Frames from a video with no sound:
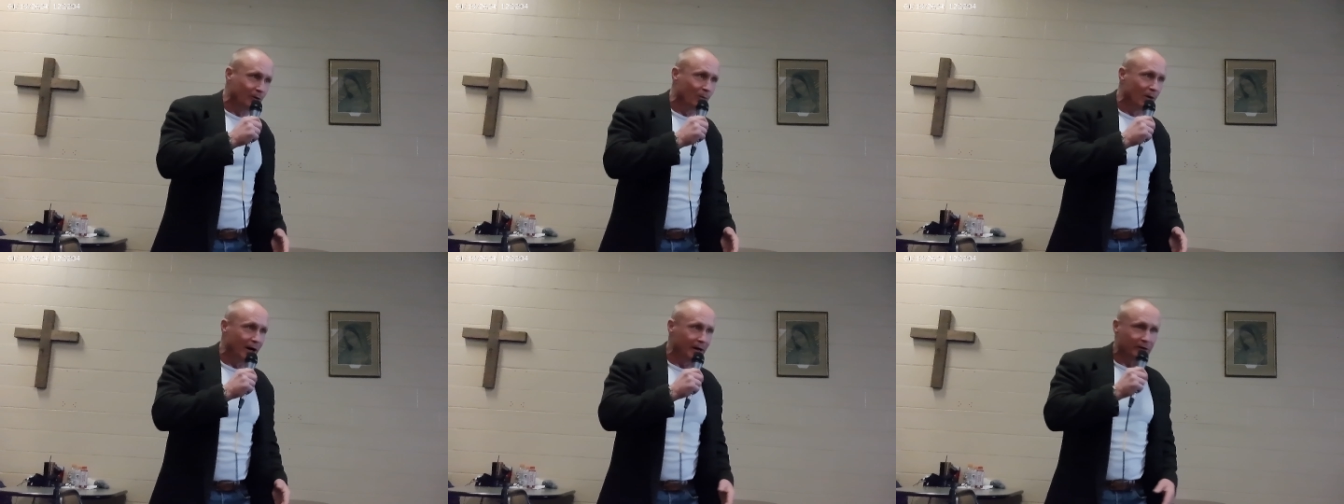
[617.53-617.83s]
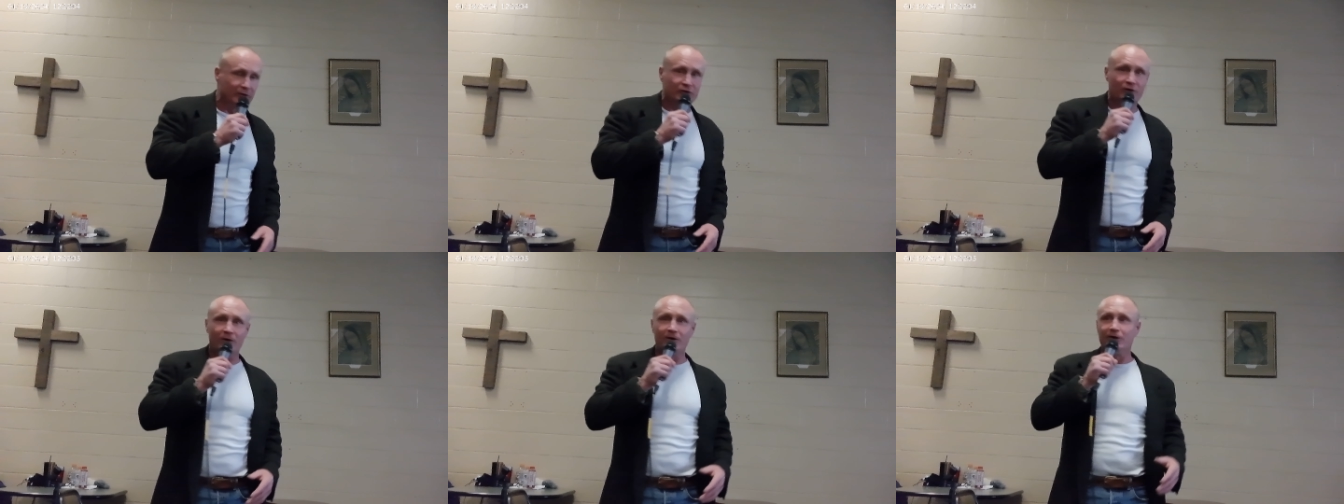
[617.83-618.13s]
Why?
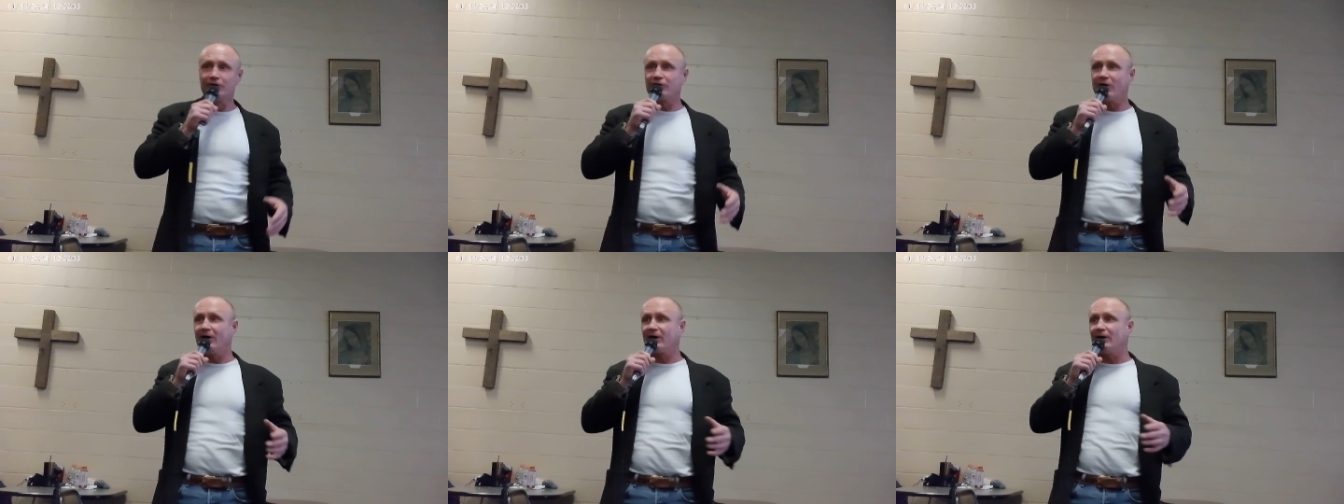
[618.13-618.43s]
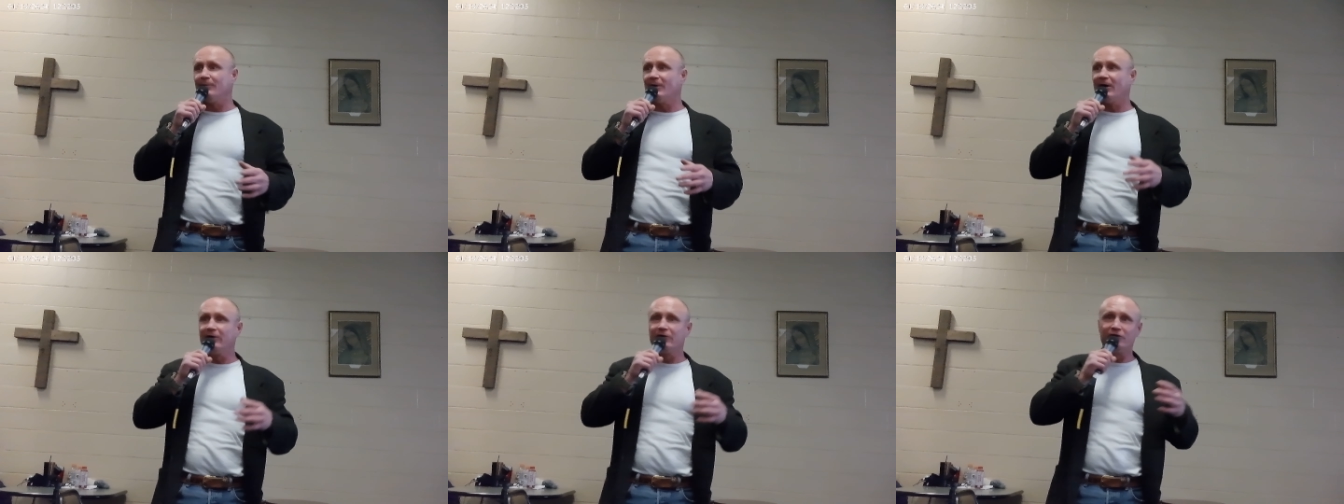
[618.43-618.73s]
Because all you're talking
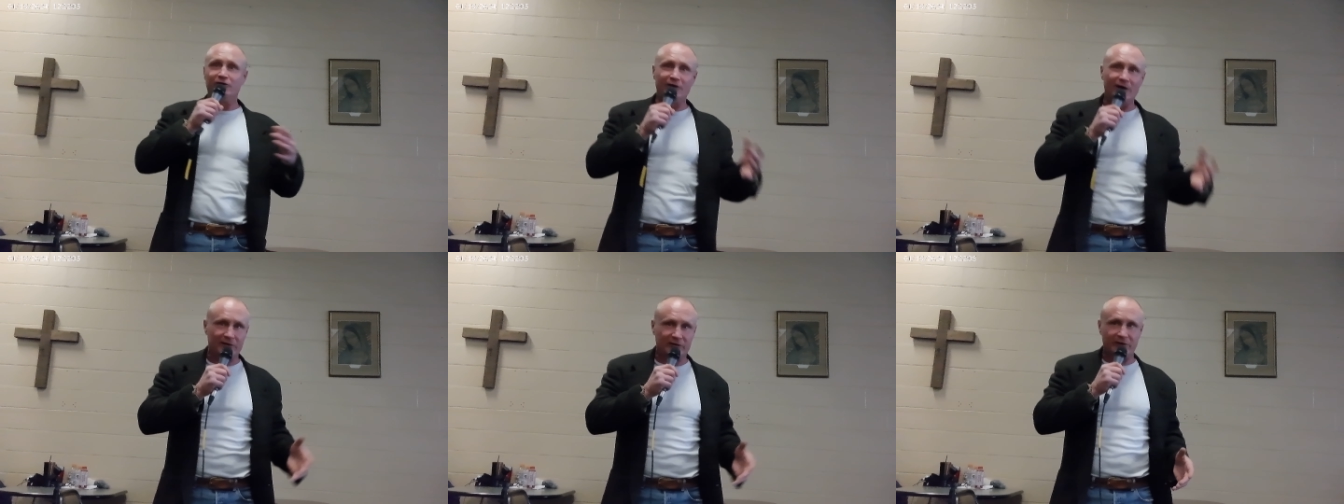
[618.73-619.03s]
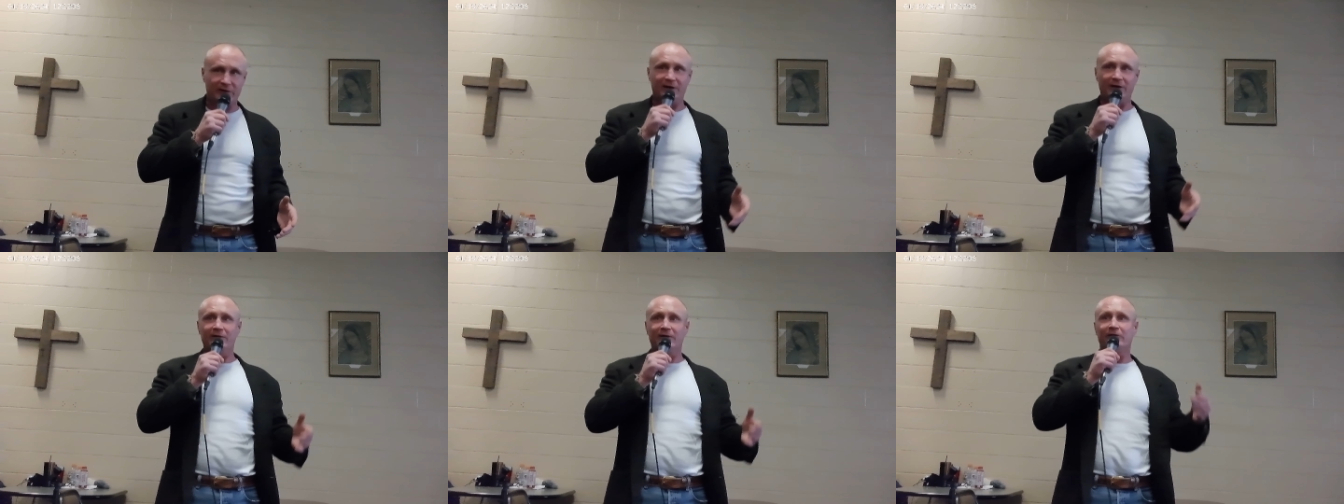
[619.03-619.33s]
about is
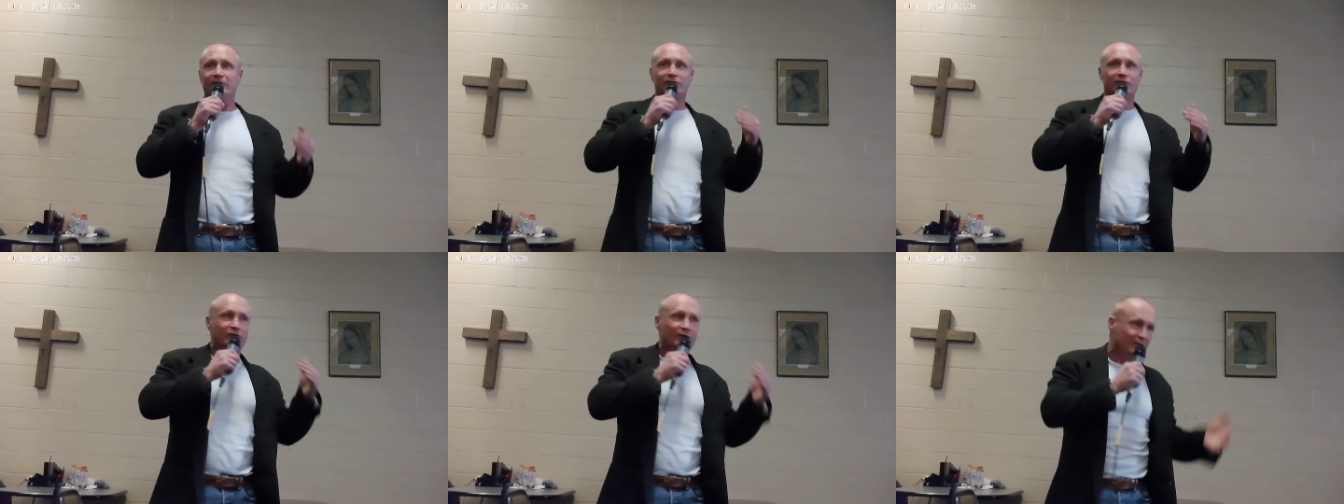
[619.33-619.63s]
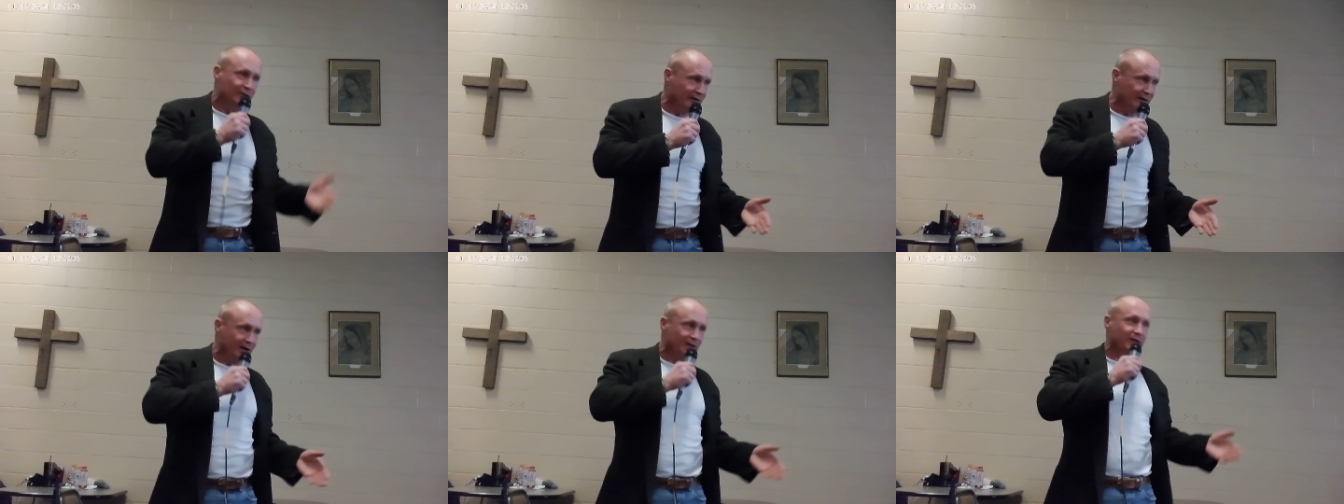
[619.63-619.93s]
Jessica this,
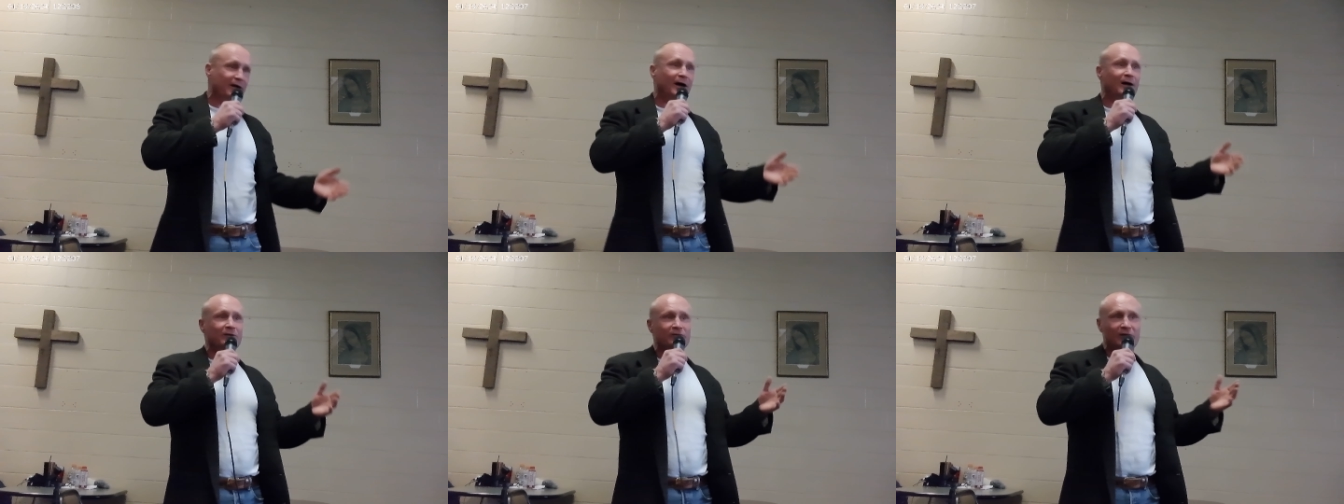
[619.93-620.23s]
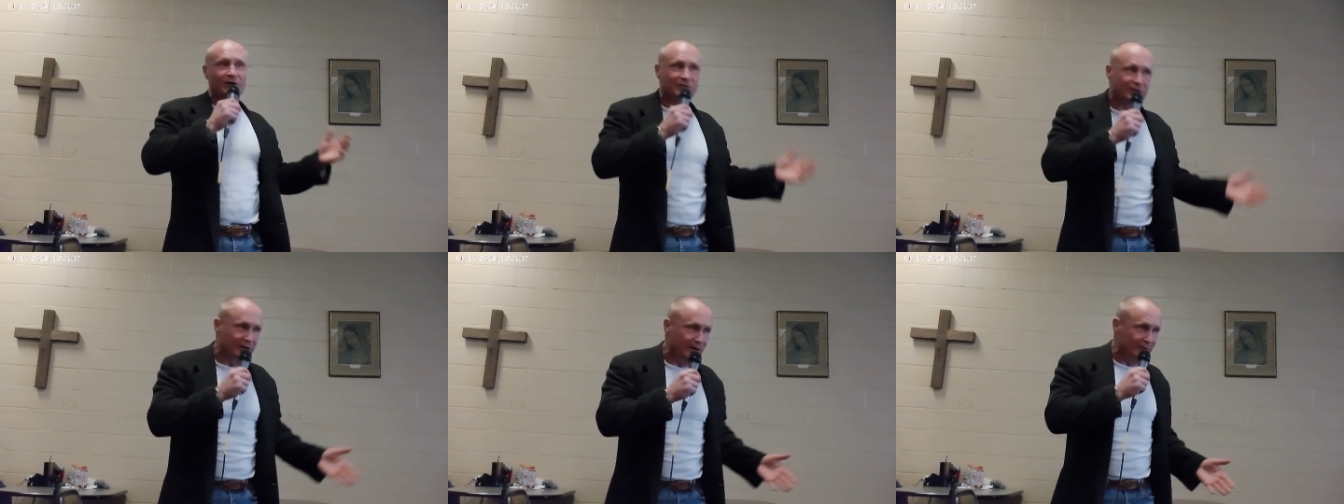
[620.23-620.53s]
Jessica that,
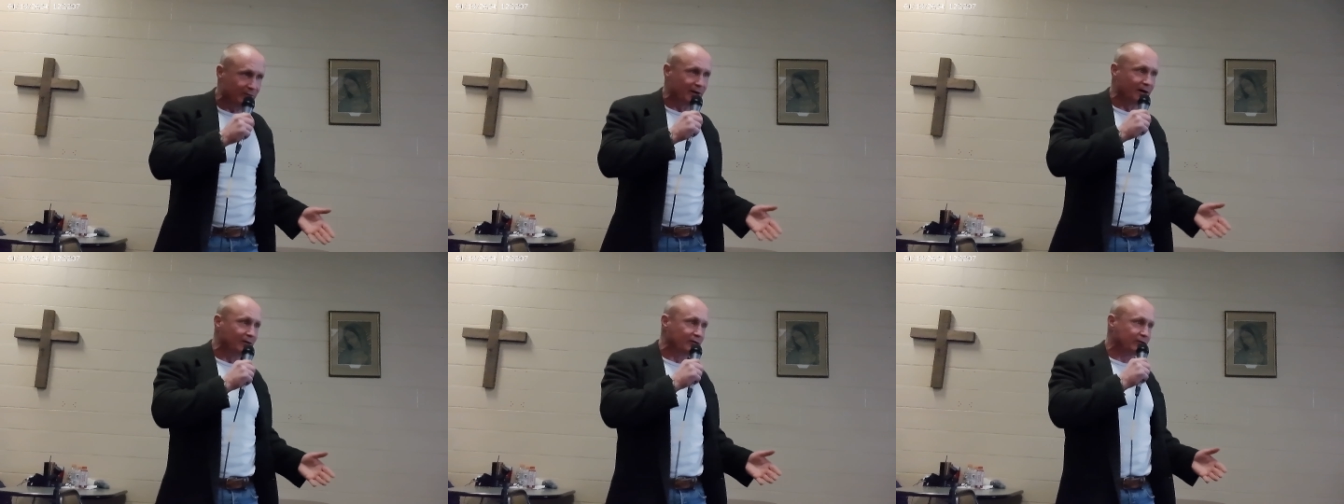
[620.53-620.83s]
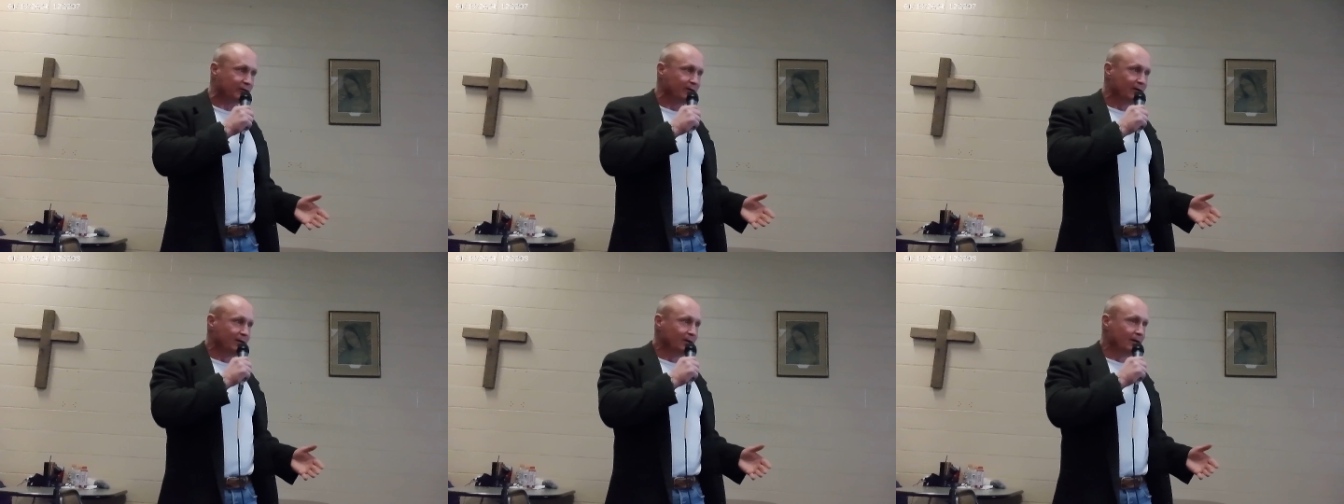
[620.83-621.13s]
Jessica this.